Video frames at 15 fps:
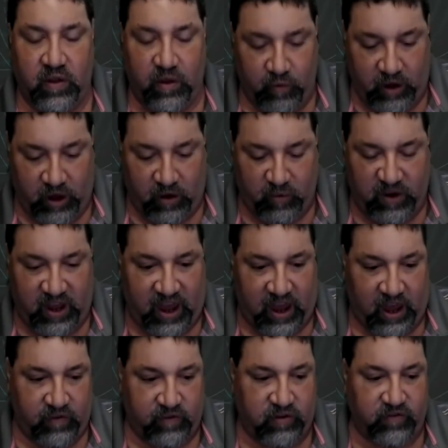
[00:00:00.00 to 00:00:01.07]
Well, we
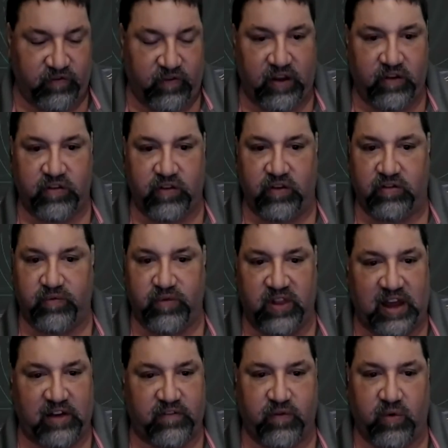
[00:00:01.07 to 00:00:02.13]
have devices,
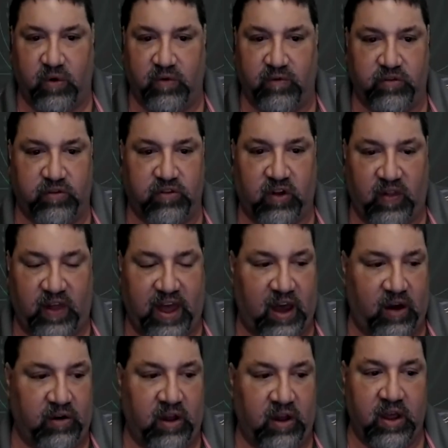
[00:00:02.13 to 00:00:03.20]
platforms,
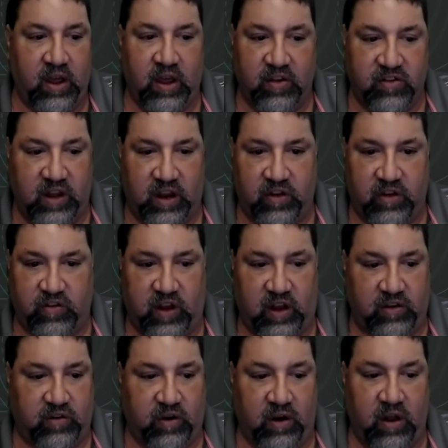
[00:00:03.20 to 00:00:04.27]
cloud, data
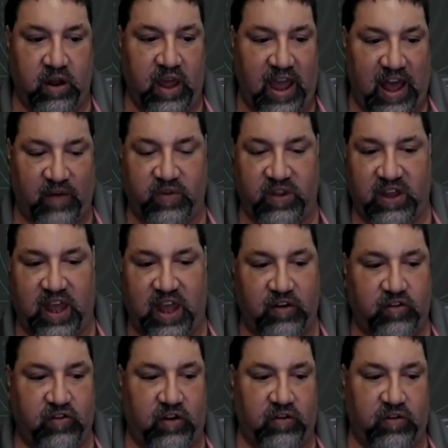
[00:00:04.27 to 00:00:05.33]
center,
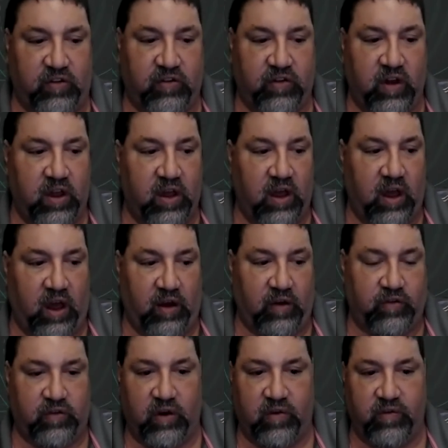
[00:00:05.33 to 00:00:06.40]
applications,
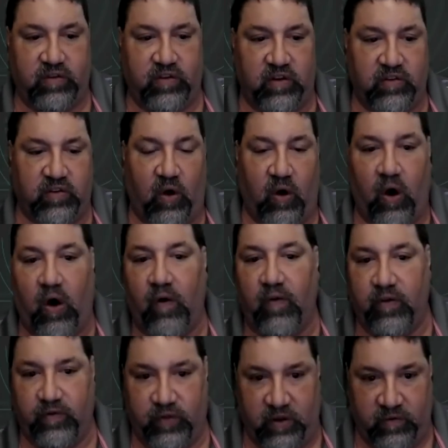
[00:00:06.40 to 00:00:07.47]
services, all
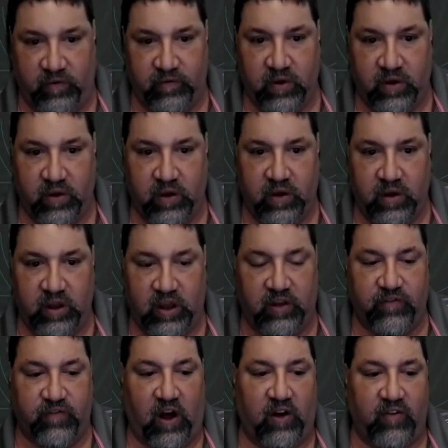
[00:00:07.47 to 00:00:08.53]
of them
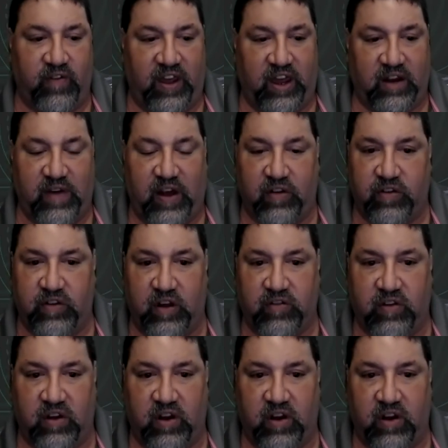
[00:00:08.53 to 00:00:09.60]
evolving at about 6 to
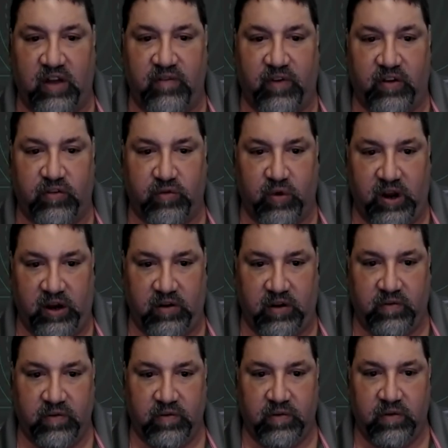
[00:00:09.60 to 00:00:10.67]
9 months rate,
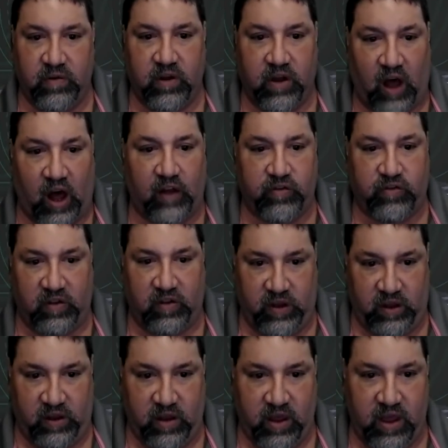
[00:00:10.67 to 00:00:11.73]
constantly.
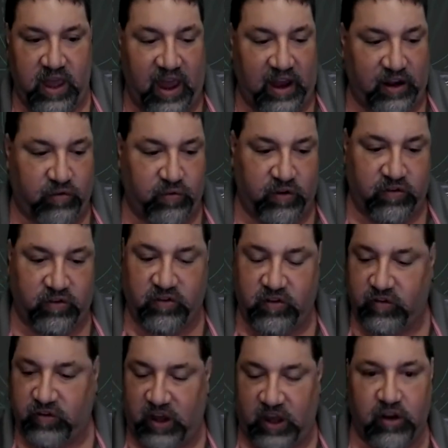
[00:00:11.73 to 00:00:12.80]
And this was
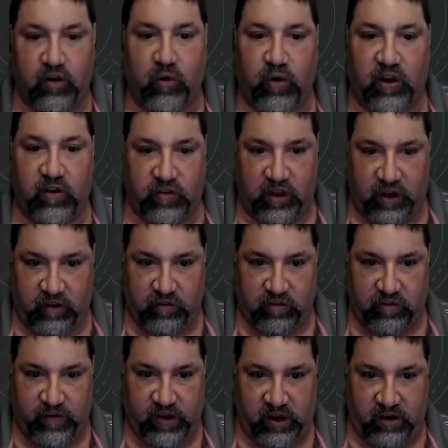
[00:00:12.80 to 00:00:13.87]
just increasing in
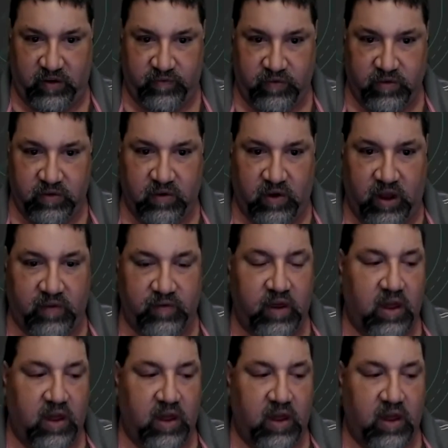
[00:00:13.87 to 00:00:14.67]
speed, right?